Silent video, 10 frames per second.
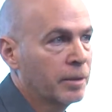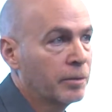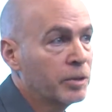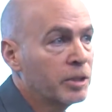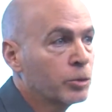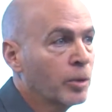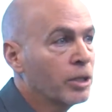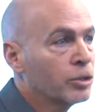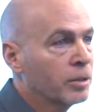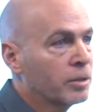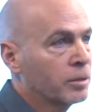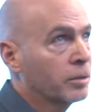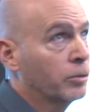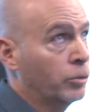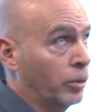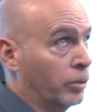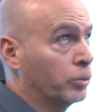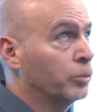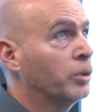3 situations to